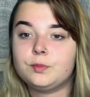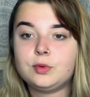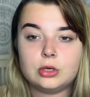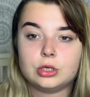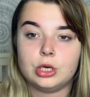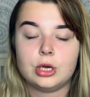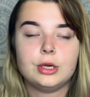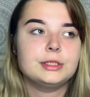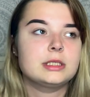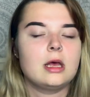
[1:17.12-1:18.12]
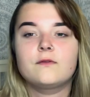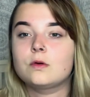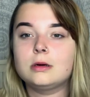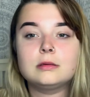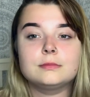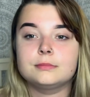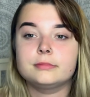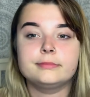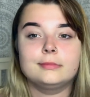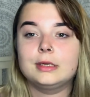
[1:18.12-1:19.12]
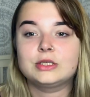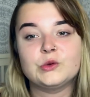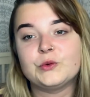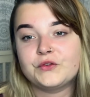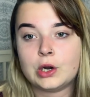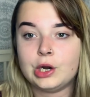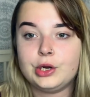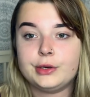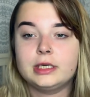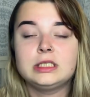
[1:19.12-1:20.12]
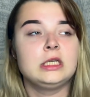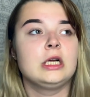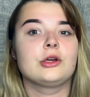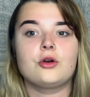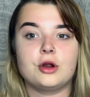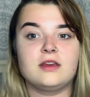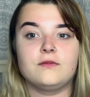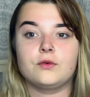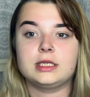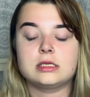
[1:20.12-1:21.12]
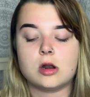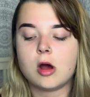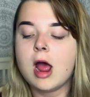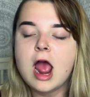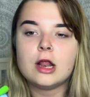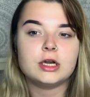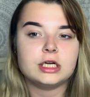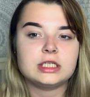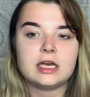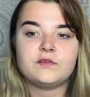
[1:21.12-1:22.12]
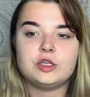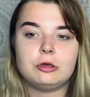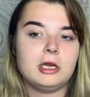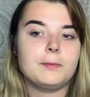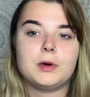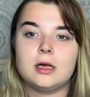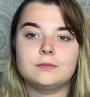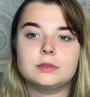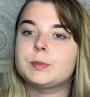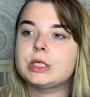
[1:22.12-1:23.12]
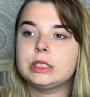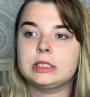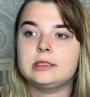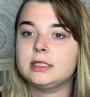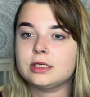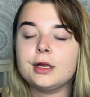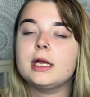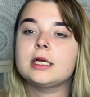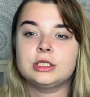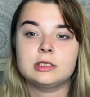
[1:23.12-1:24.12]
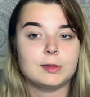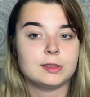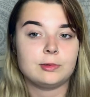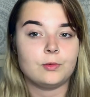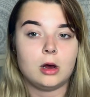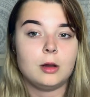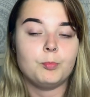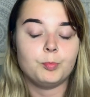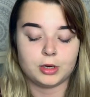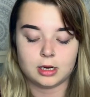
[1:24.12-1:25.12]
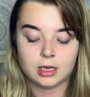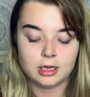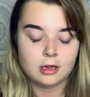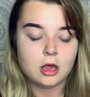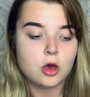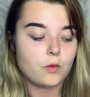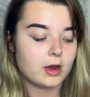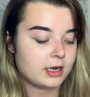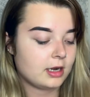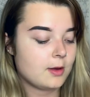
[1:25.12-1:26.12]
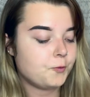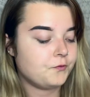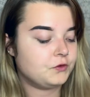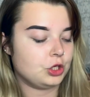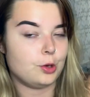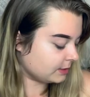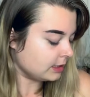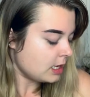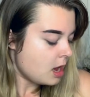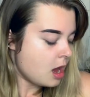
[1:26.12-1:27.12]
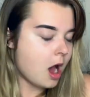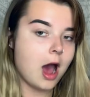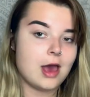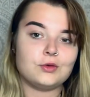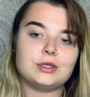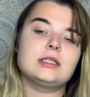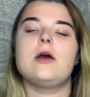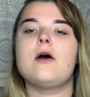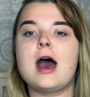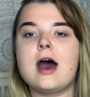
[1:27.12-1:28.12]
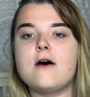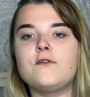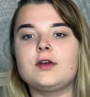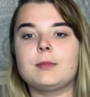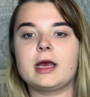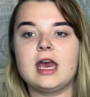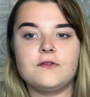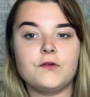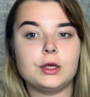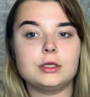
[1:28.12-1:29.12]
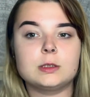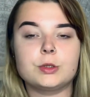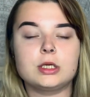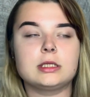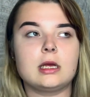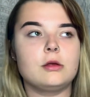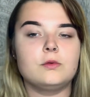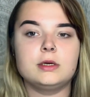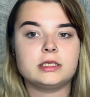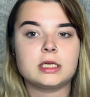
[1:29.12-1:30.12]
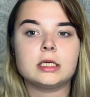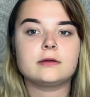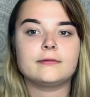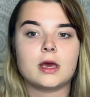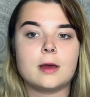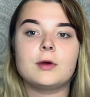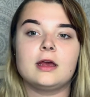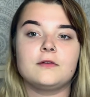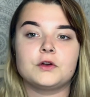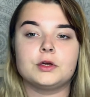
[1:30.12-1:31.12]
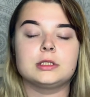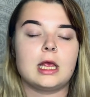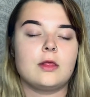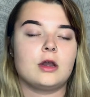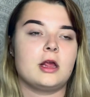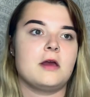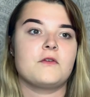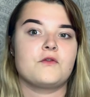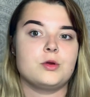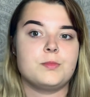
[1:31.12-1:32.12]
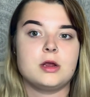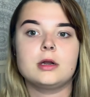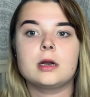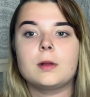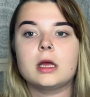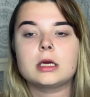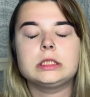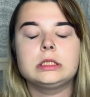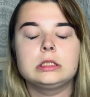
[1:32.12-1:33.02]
a blocked nose, I've got a sore throat, croaky voice a lot. And then I just have two lip balms because there's only actually supposed to be one, but we ended up with two. I also have my headphones because I always tend to forget my headphones, and then I have a free period and I'm like,